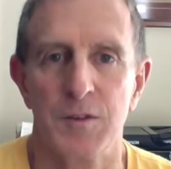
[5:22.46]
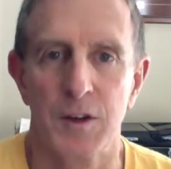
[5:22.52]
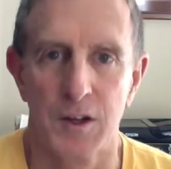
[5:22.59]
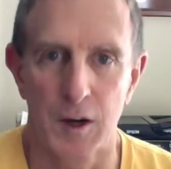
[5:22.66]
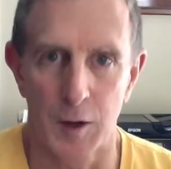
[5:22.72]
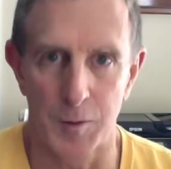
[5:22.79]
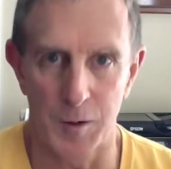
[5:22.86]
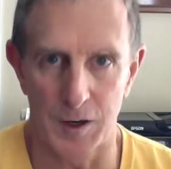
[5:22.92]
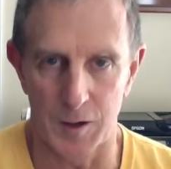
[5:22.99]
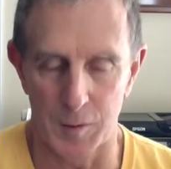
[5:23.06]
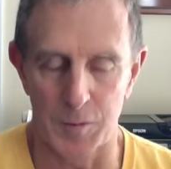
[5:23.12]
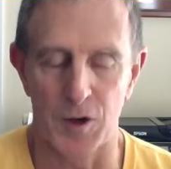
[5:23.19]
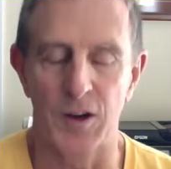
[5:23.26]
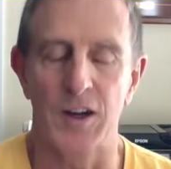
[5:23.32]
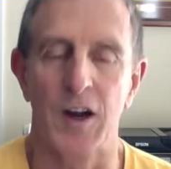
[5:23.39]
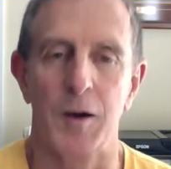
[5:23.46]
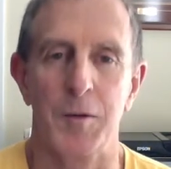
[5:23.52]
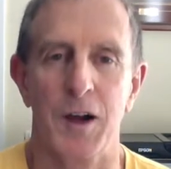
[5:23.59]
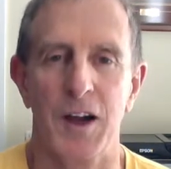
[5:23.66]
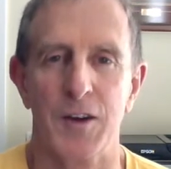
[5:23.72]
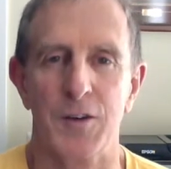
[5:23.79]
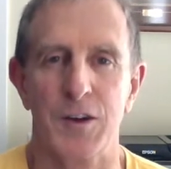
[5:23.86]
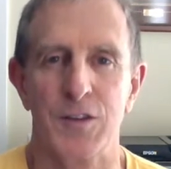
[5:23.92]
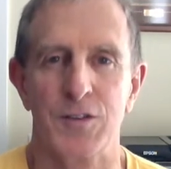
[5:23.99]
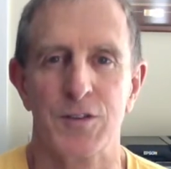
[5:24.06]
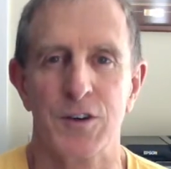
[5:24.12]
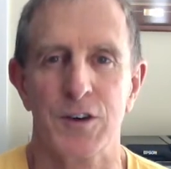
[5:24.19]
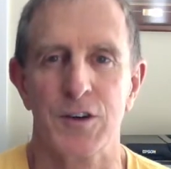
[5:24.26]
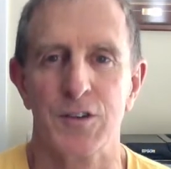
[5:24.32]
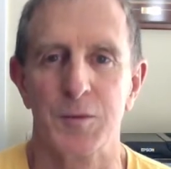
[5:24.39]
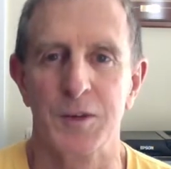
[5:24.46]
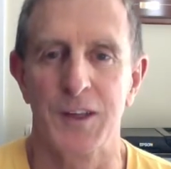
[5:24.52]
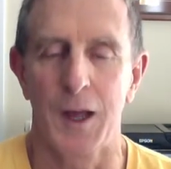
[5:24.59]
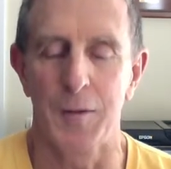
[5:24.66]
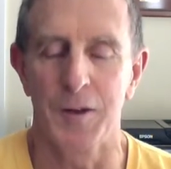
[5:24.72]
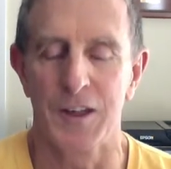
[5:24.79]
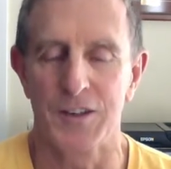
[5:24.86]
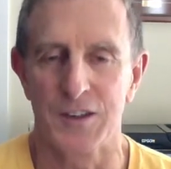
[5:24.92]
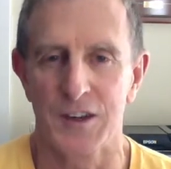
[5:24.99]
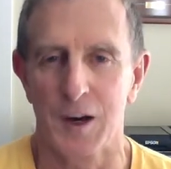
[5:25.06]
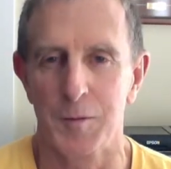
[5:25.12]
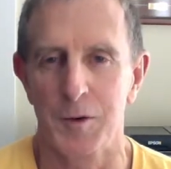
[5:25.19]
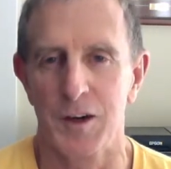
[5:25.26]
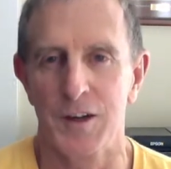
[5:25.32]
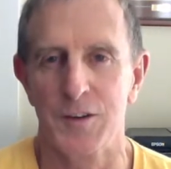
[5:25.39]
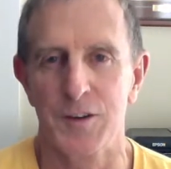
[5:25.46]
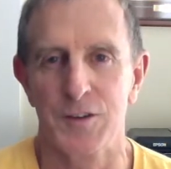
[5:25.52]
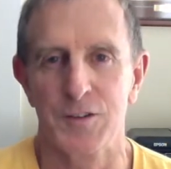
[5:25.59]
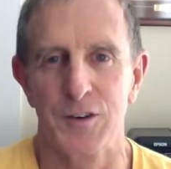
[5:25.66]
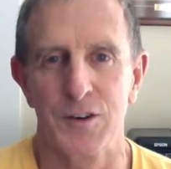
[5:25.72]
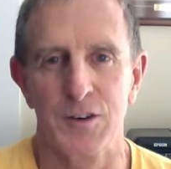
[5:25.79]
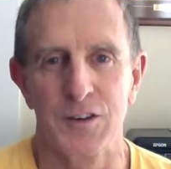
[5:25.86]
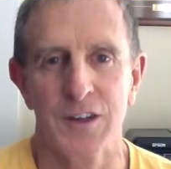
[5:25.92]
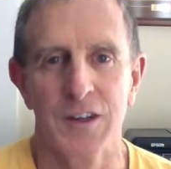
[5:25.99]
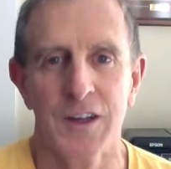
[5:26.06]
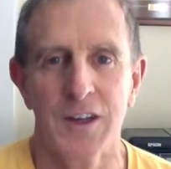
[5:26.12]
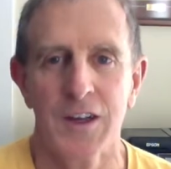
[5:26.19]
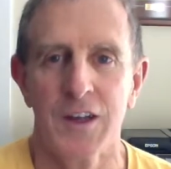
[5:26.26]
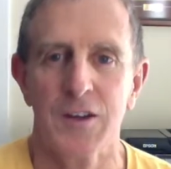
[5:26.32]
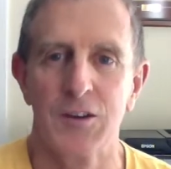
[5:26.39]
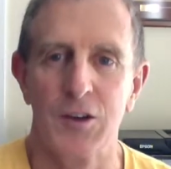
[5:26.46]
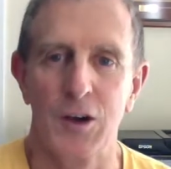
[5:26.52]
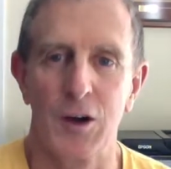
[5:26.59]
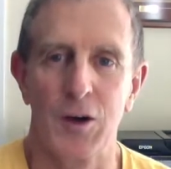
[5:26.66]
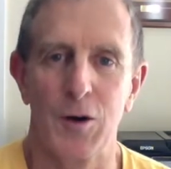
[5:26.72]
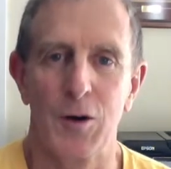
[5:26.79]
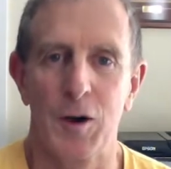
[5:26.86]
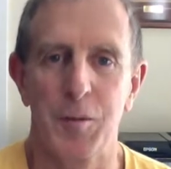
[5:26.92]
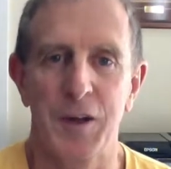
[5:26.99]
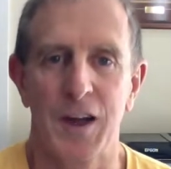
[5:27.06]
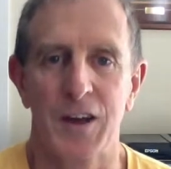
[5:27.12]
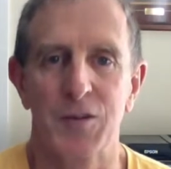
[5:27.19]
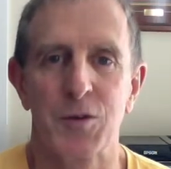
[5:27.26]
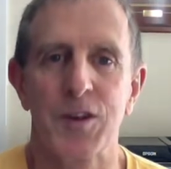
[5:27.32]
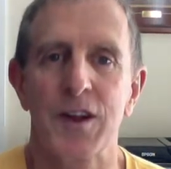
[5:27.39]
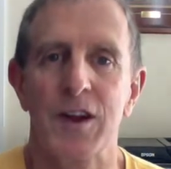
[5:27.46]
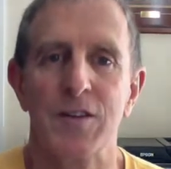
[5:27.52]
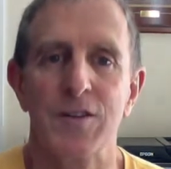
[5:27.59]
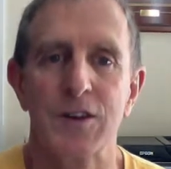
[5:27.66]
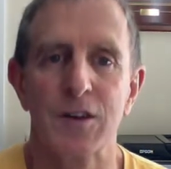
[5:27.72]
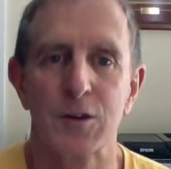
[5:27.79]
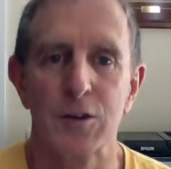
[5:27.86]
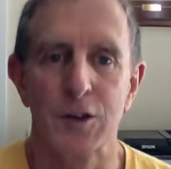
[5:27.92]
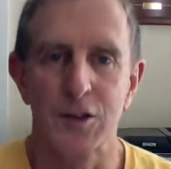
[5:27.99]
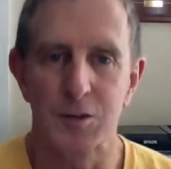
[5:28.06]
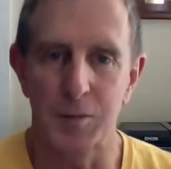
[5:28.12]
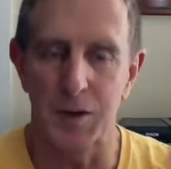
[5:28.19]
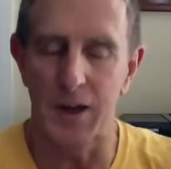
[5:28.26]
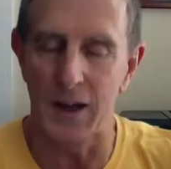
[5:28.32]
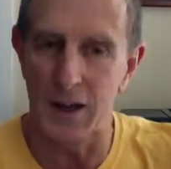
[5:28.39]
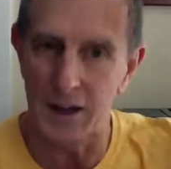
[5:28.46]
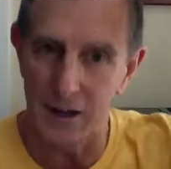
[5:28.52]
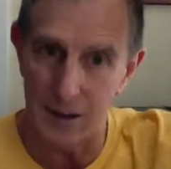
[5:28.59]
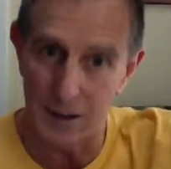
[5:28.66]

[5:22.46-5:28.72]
carbohydrates first, metabolizing carbohydrates first. So I'll be honest with you, I've increased my